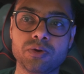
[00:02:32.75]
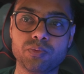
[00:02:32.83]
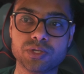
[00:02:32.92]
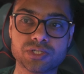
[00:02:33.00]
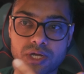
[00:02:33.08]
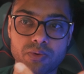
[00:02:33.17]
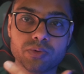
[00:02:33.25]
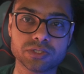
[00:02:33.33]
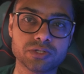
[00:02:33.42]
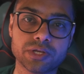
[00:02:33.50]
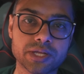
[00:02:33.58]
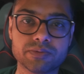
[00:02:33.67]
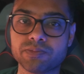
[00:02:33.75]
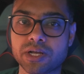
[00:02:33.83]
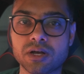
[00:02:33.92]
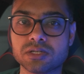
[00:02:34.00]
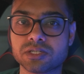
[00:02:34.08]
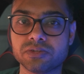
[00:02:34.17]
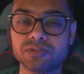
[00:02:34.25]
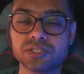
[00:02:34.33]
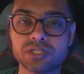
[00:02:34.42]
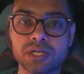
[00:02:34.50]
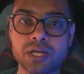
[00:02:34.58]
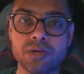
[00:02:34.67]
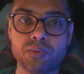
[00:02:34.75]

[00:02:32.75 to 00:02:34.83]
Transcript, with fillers: which I wanted to get my car serviced.